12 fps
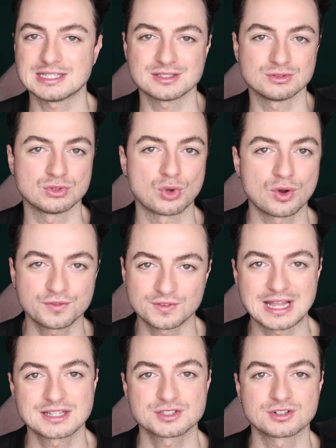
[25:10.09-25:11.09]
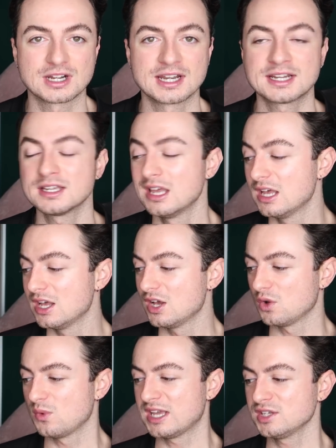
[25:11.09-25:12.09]
is not flattering.
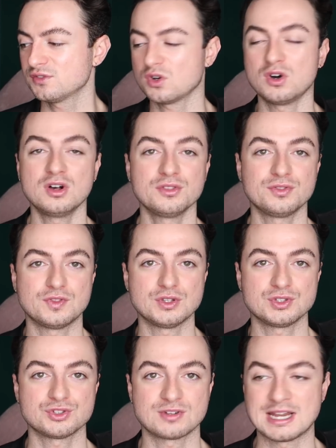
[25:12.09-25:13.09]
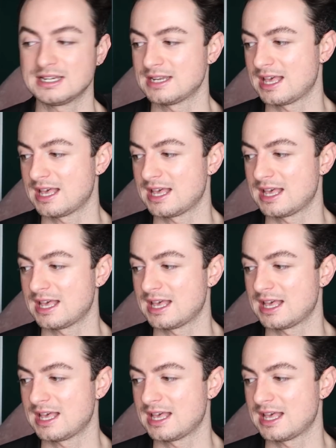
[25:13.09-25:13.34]
Where you've got the straight